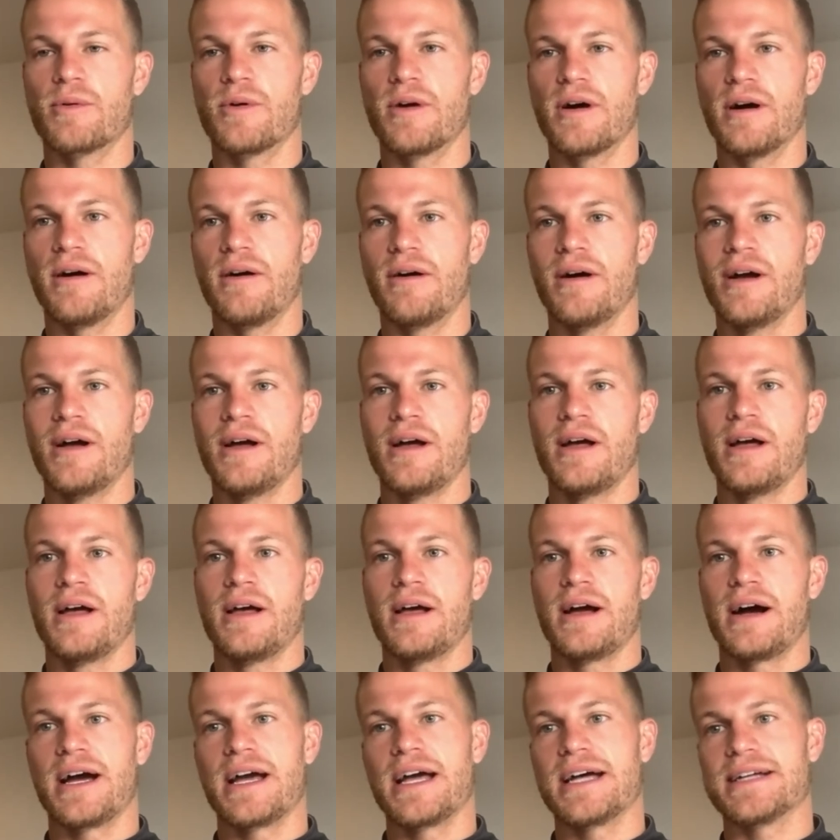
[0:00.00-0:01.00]
Well,
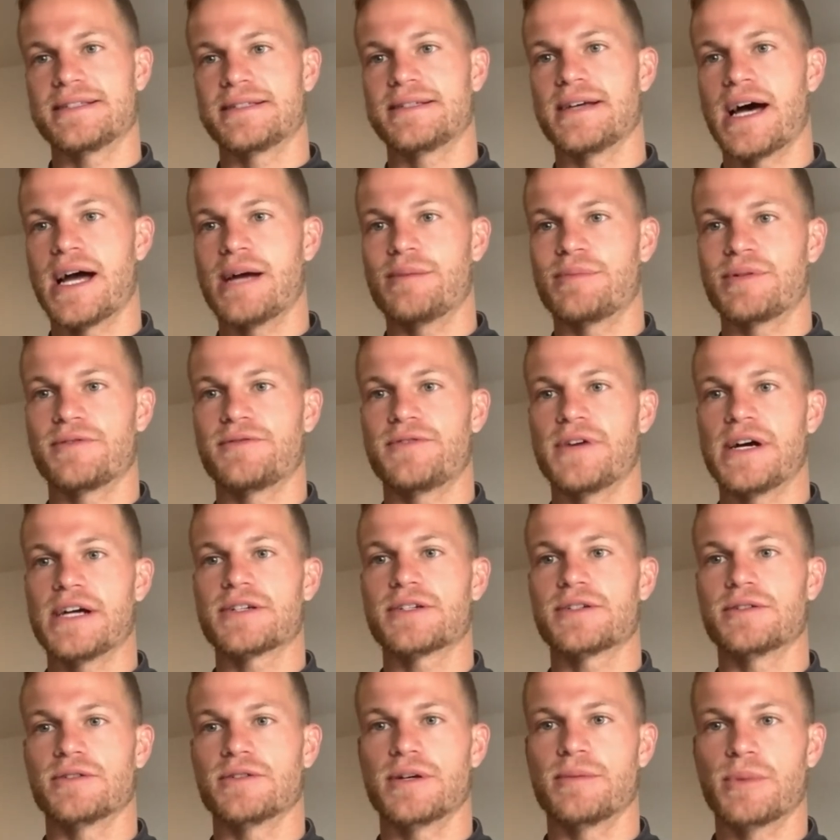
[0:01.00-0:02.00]
I had signed
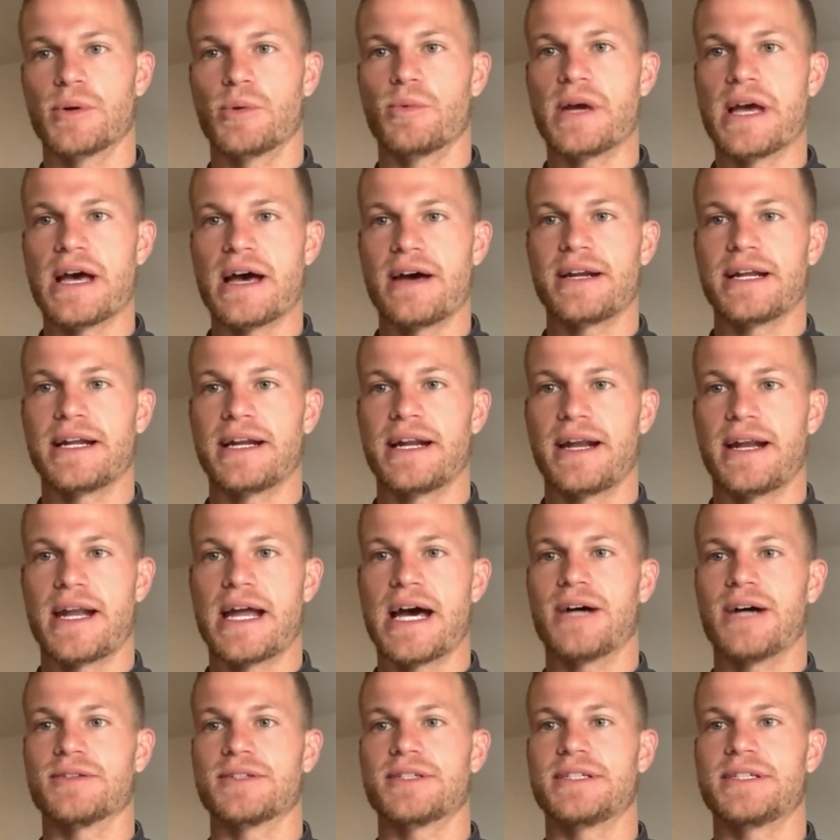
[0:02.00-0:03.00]
professionally, but we hadn't
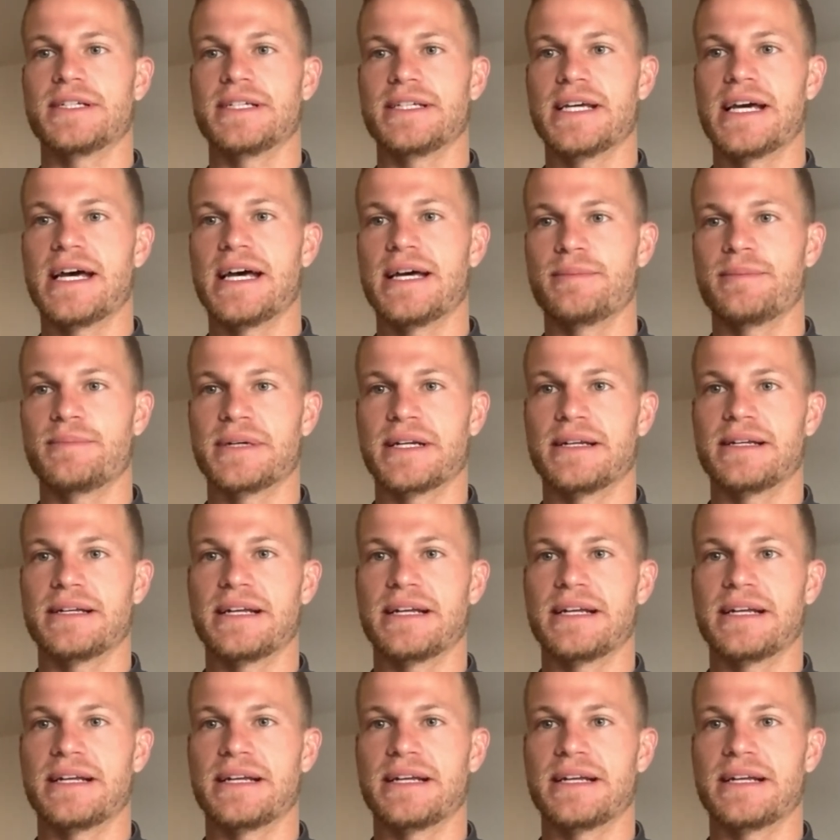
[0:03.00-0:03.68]
announced it yet,